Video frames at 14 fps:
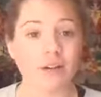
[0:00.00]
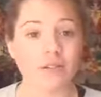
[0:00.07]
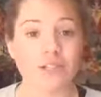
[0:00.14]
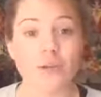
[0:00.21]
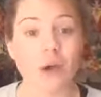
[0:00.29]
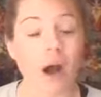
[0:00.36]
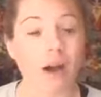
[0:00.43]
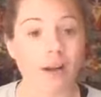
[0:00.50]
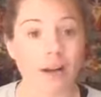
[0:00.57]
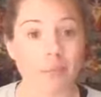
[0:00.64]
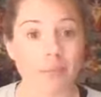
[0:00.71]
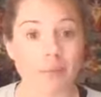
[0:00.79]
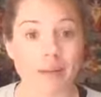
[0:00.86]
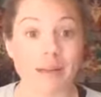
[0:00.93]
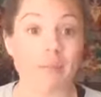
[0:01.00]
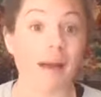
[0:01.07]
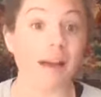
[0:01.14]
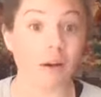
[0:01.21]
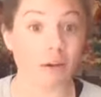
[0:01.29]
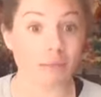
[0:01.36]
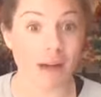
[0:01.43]
too caught up in
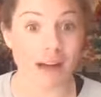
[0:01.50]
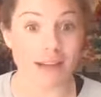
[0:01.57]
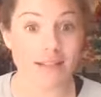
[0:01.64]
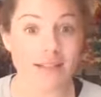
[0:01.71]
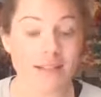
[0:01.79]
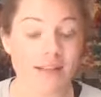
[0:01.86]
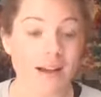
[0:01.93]
my own mind,